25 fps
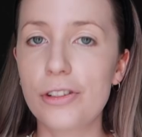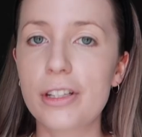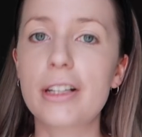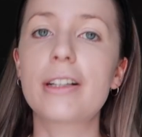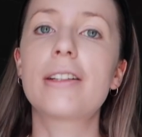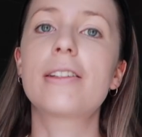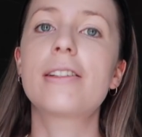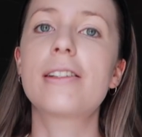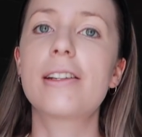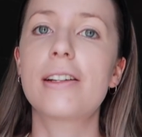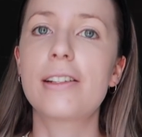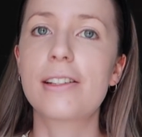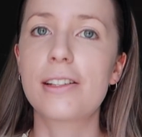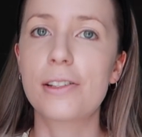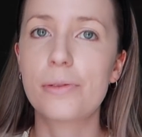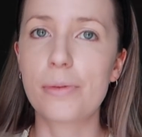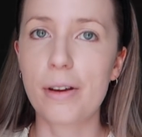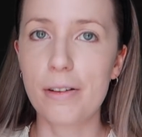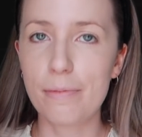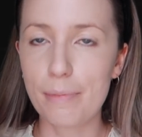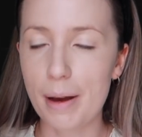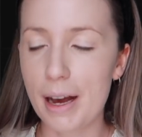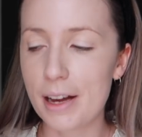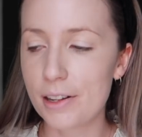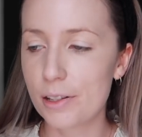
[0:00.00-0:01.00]
Zealand citizens, we
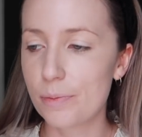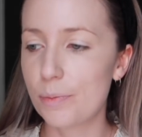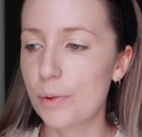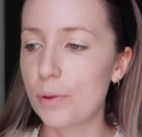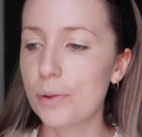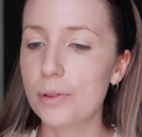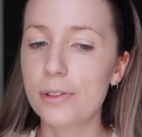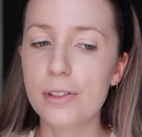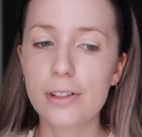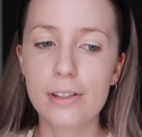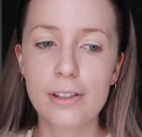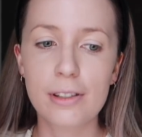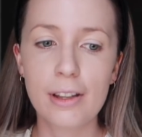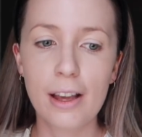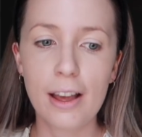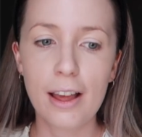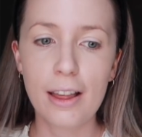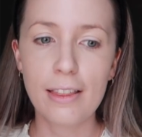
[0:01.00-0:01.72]
have passports.